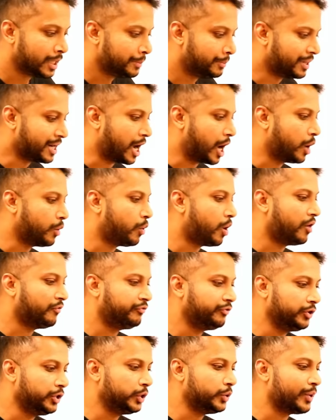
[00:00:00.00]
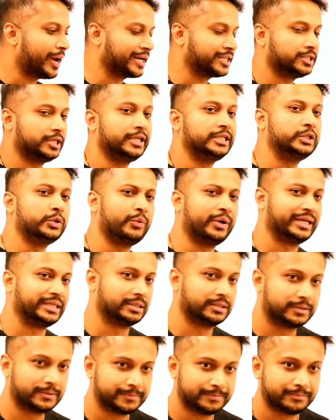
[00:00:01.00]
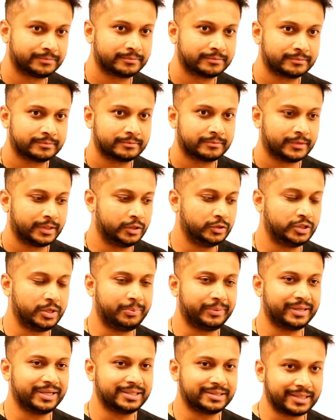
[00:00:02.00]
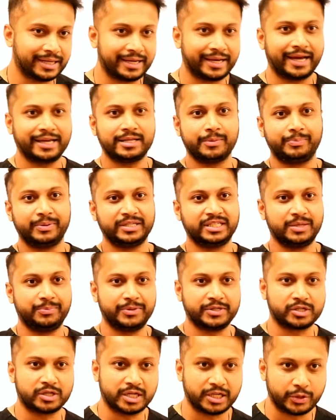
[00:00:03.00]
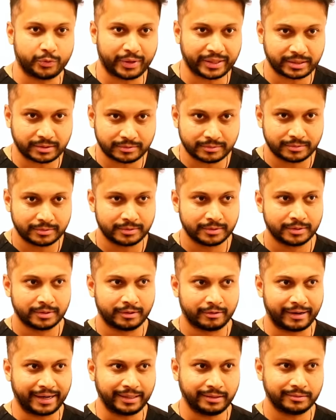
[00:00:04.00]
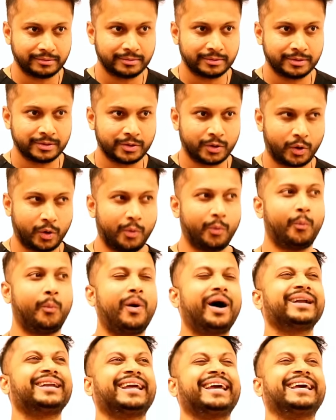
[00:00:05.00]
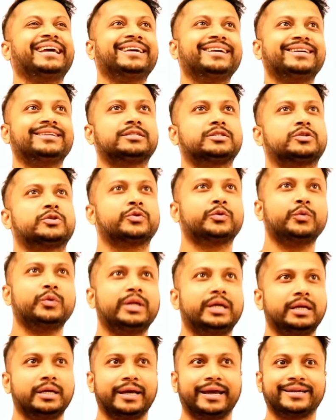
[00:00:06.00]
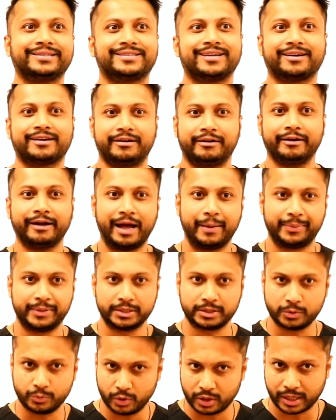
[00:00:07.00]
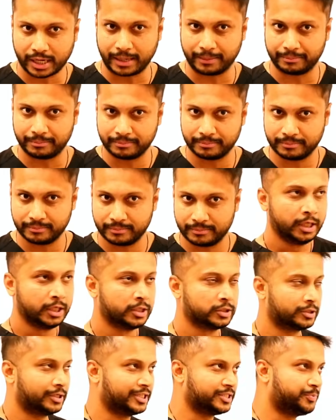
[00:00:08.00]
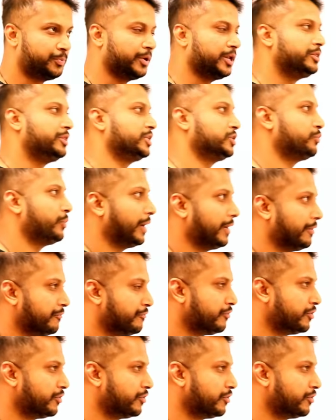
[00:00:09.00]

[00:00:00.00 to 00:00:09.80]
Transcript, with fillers: But how often do you actually do it? You typically say, hey, the P C P is going to do it, right? Or what is truly a secondary hypertension workup? So let's put it this way.